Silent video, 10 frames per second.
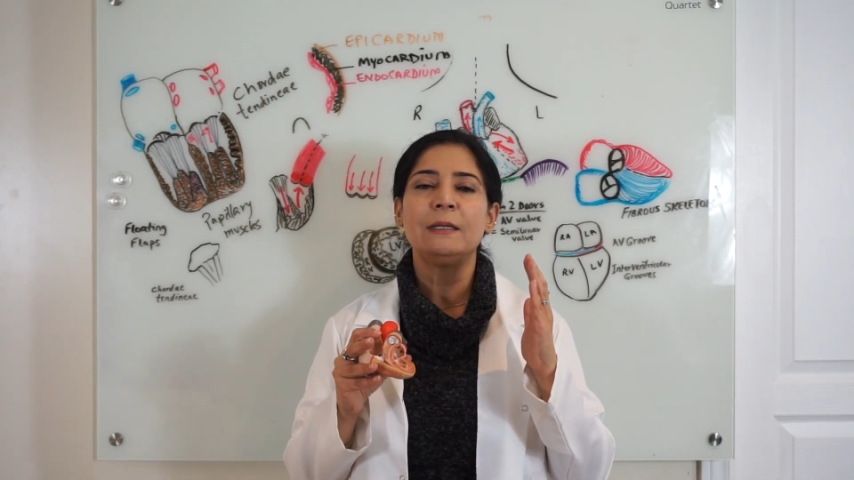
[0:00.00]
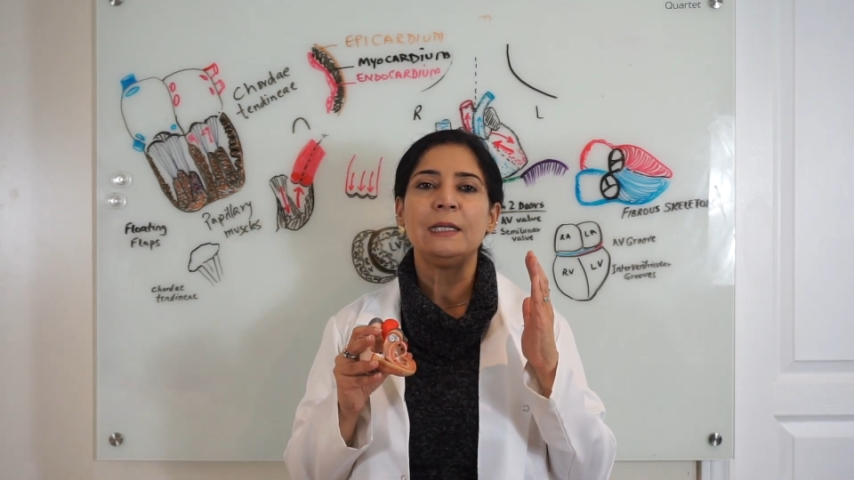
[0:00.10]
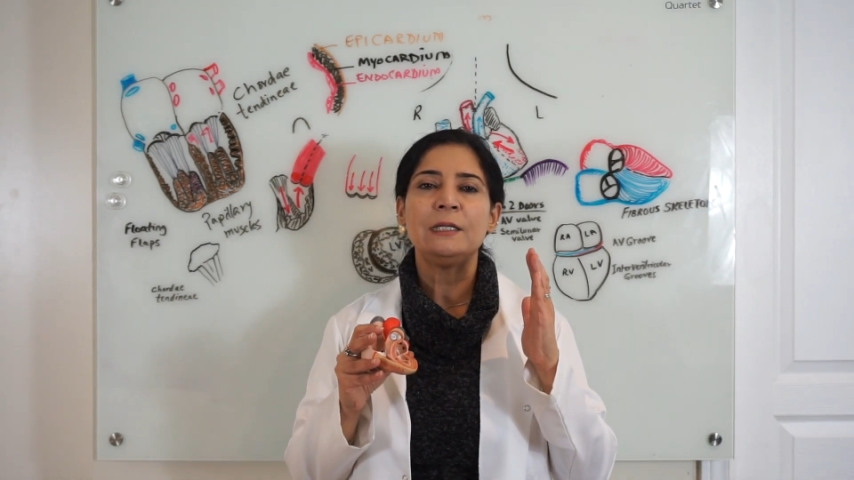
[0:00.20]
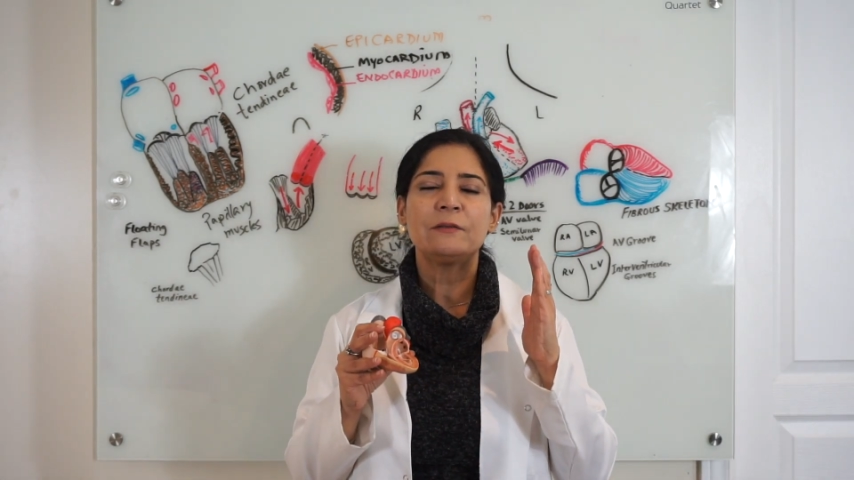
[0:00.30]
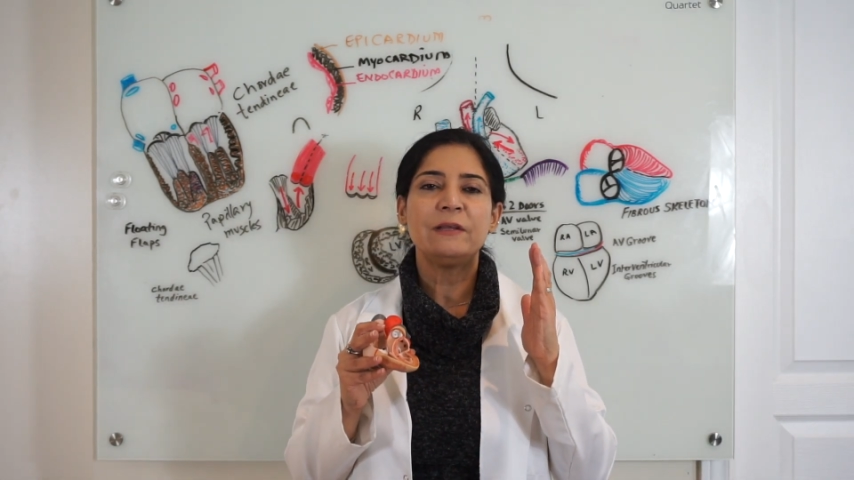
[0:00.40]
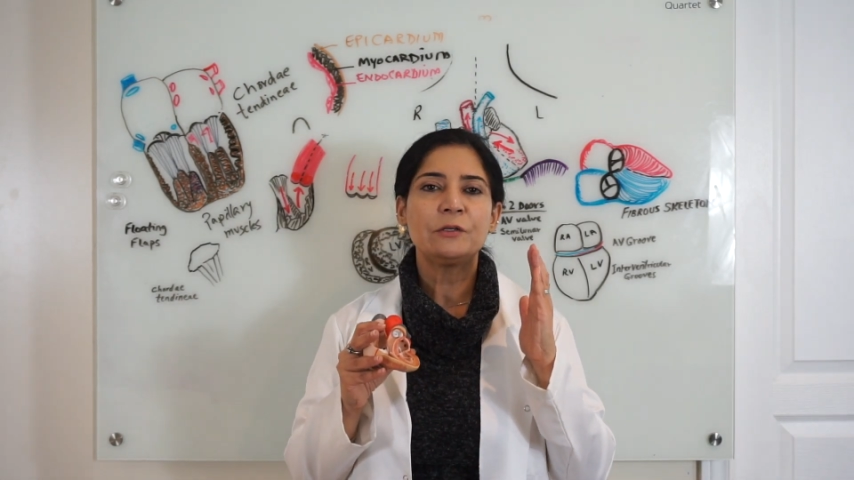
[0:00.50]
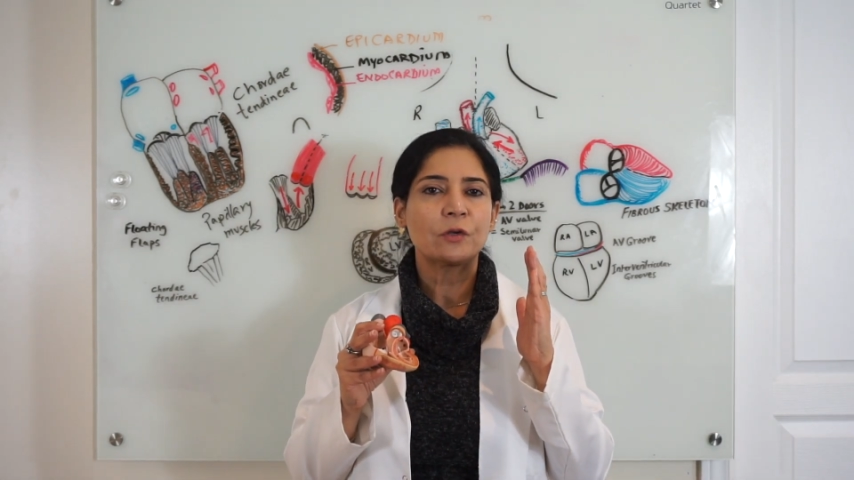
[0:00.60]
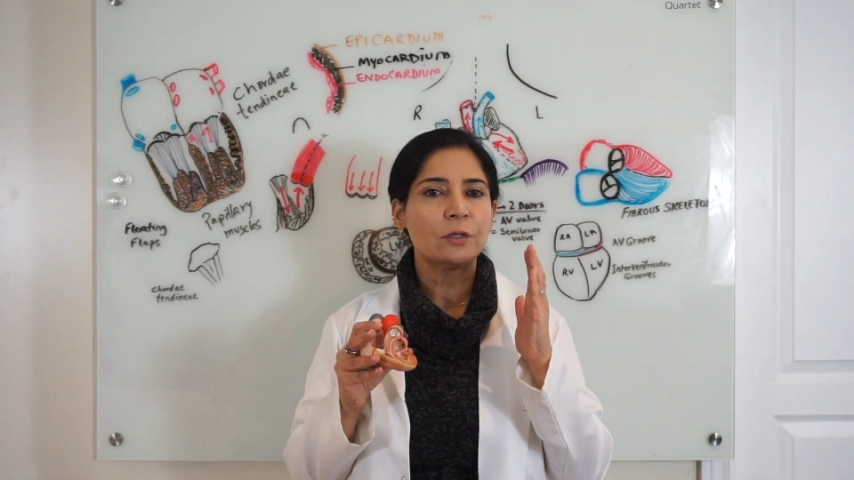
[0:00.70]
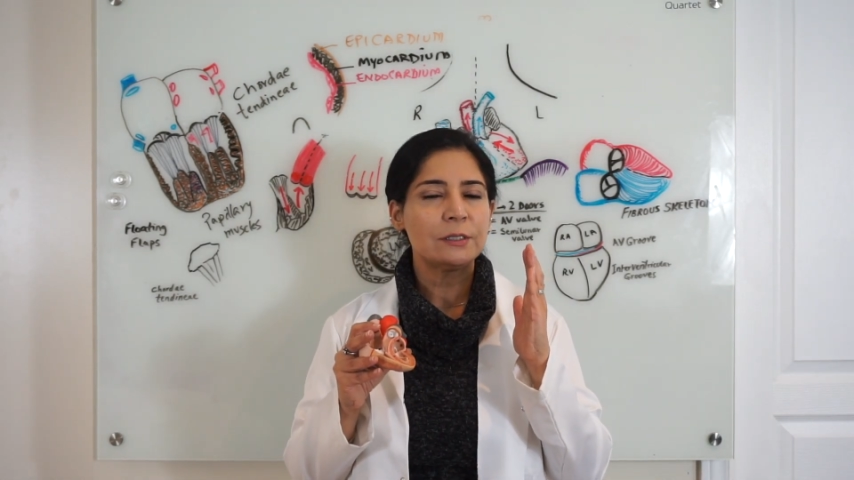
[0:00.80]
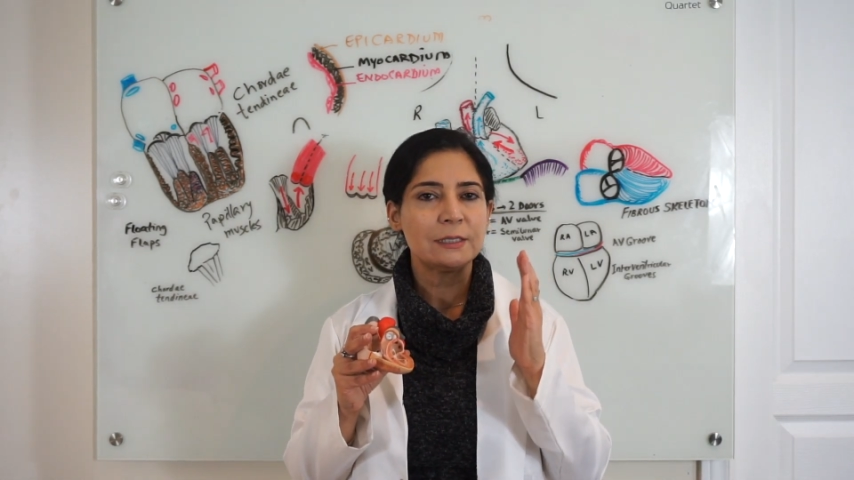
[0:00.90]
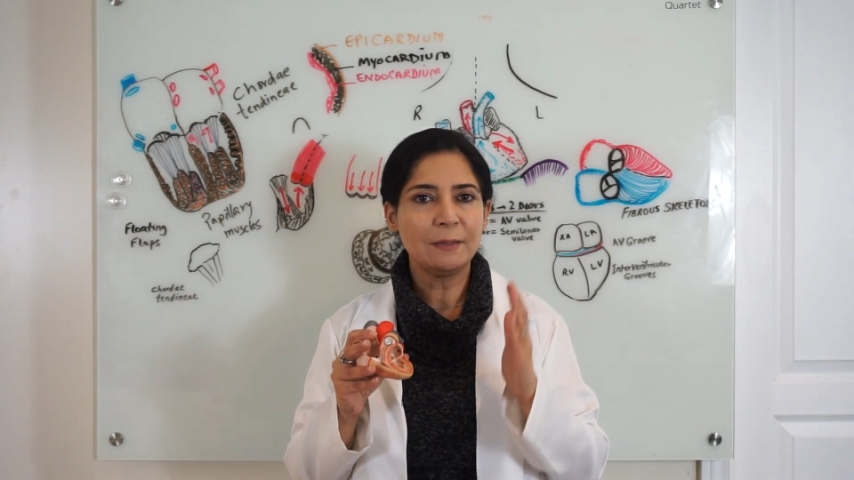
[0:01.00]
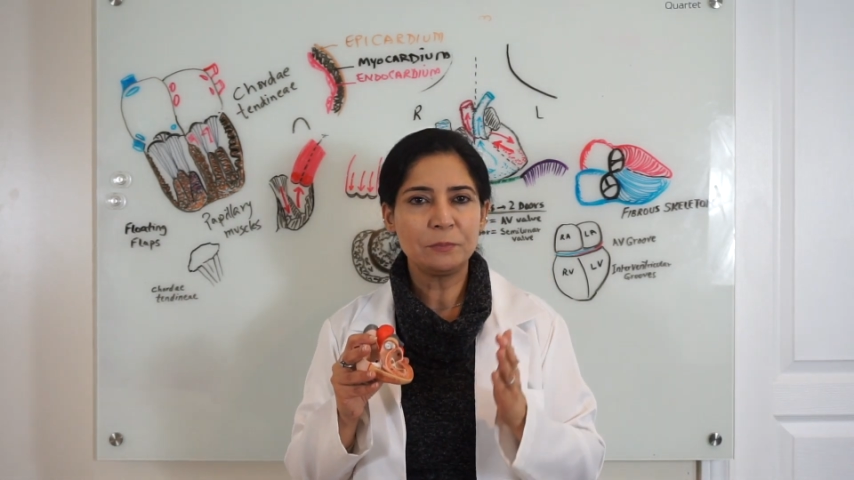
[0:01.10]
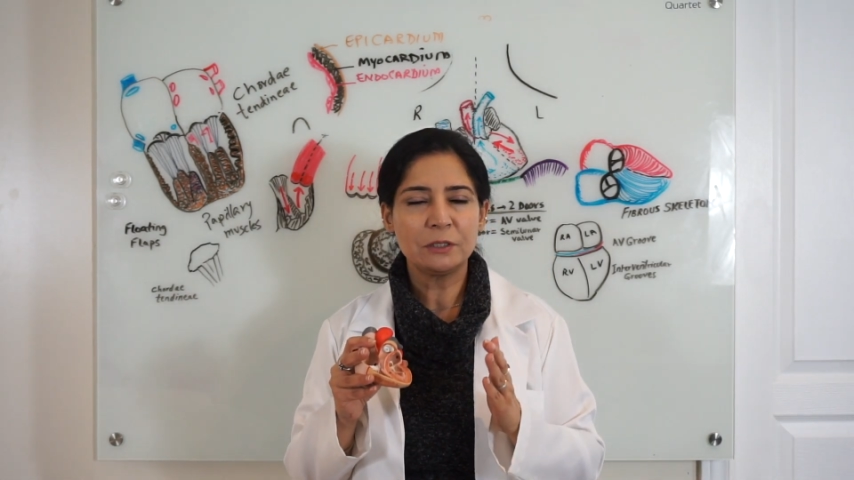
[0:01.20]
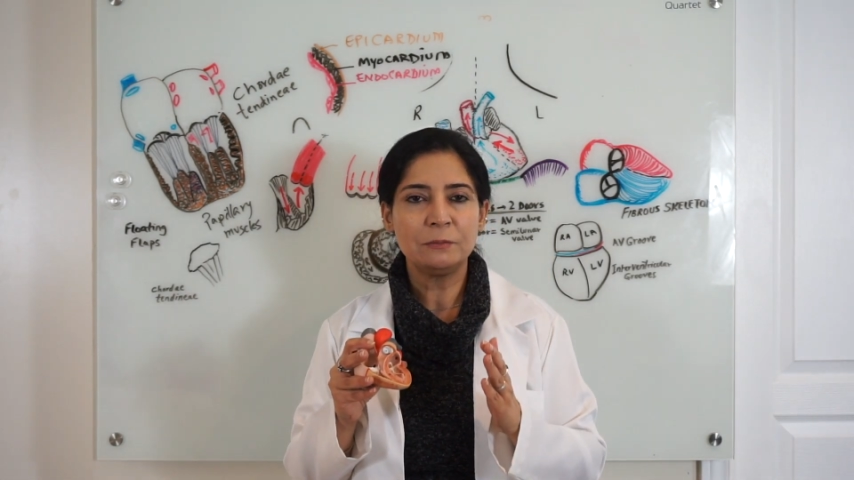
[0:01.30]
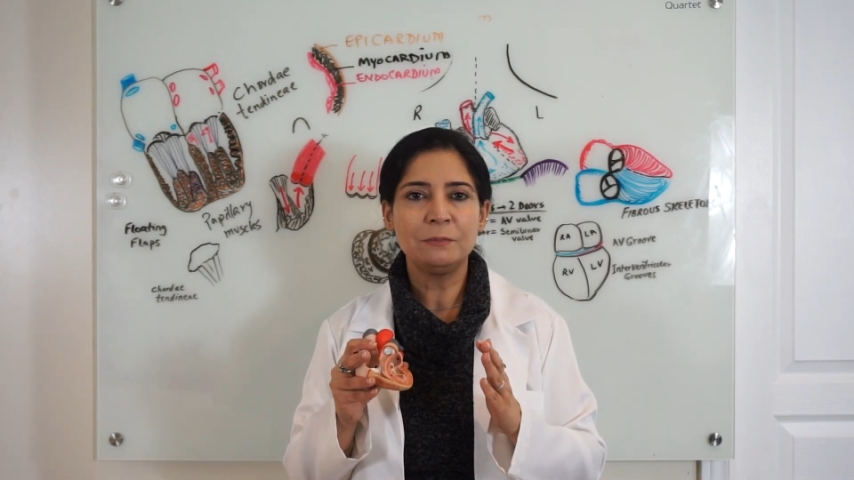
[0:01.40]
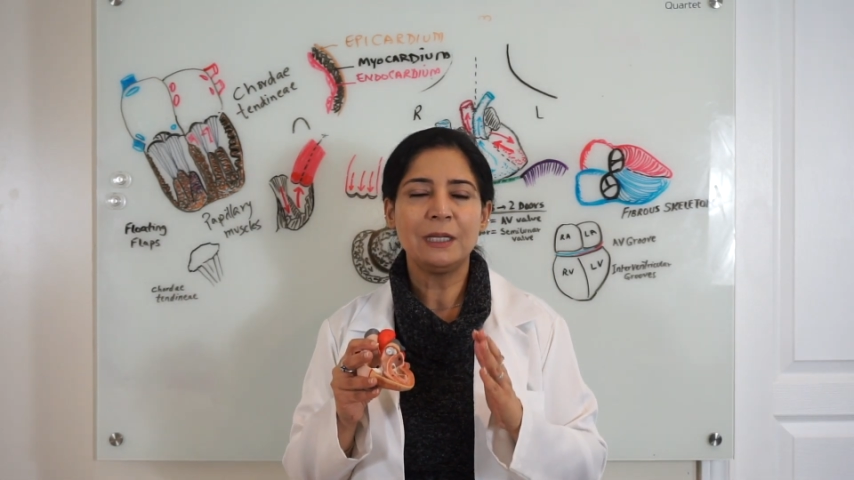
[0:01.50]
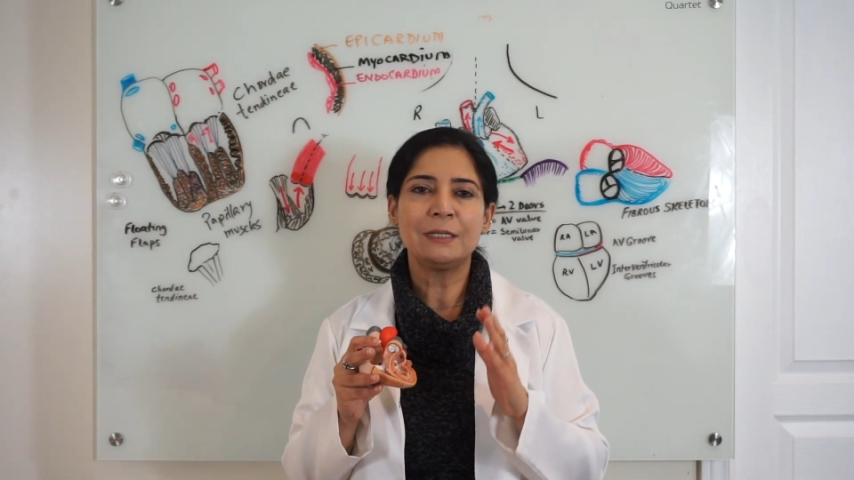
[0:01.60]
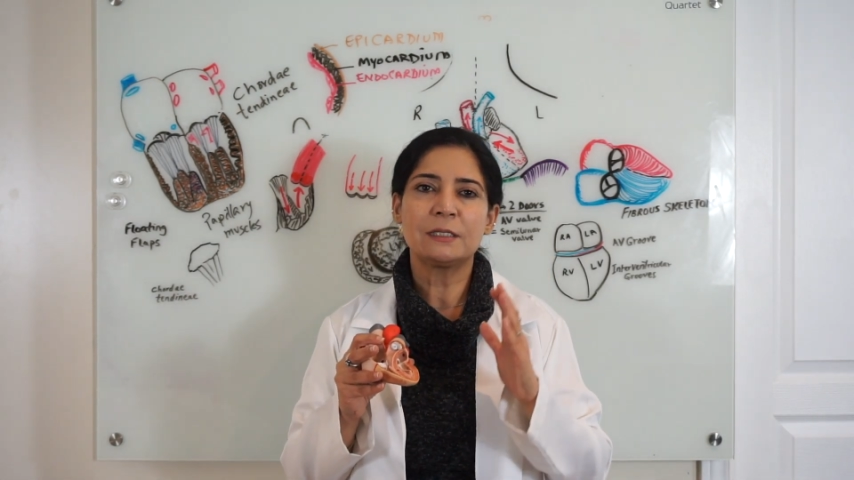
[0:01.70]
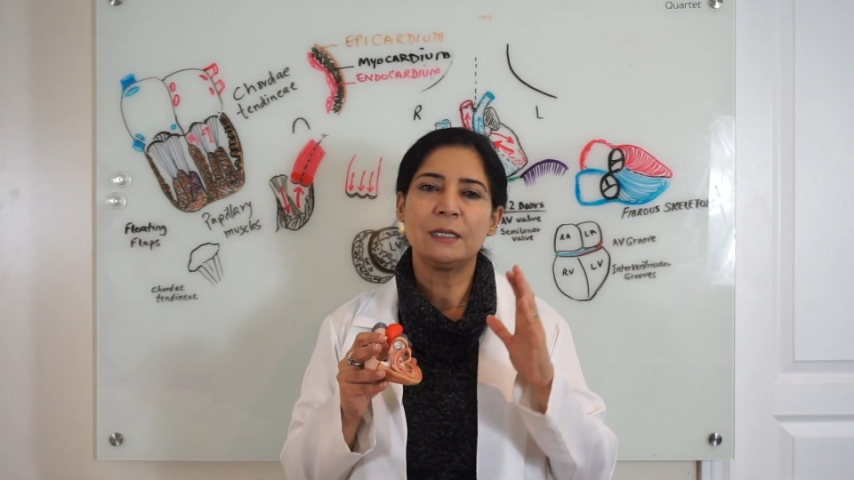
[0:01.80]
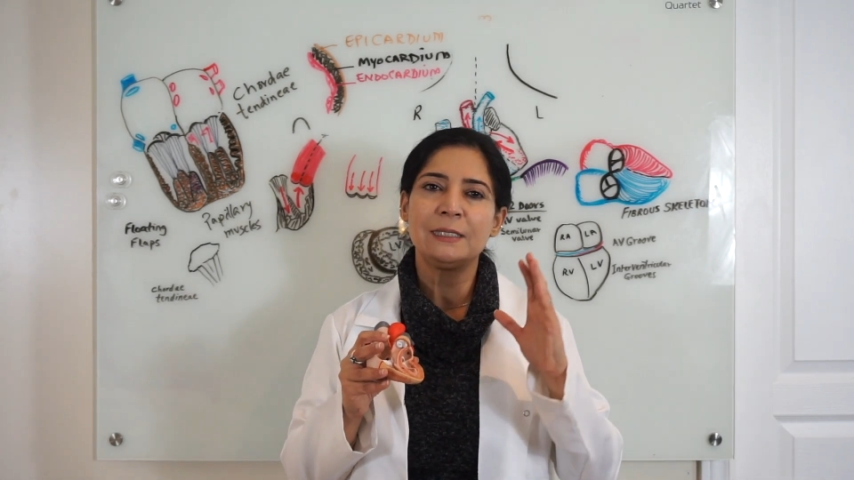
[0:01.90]
interventricular septum,
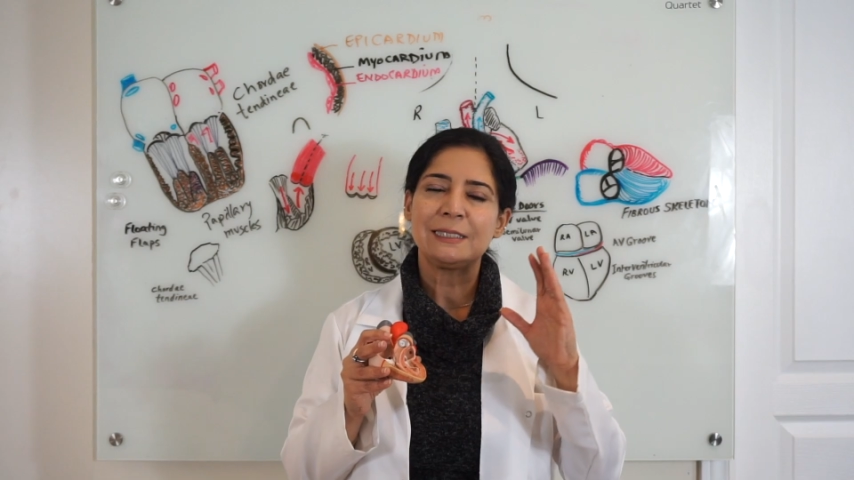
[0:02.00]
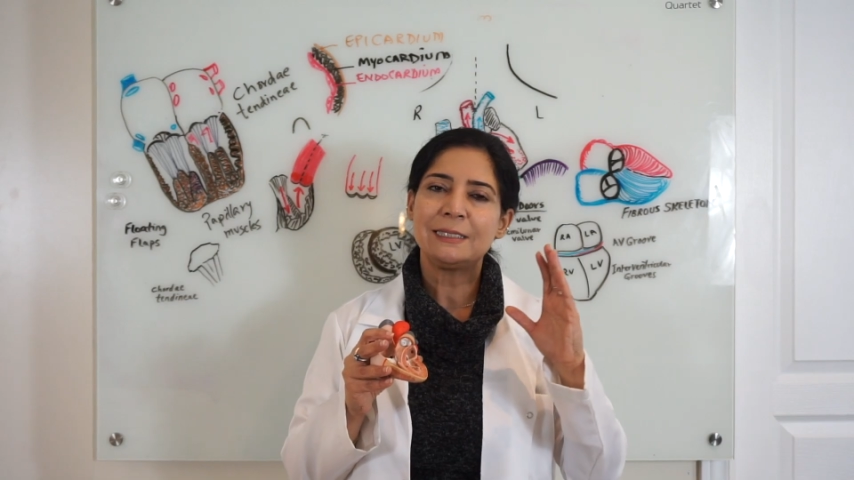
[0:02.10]
its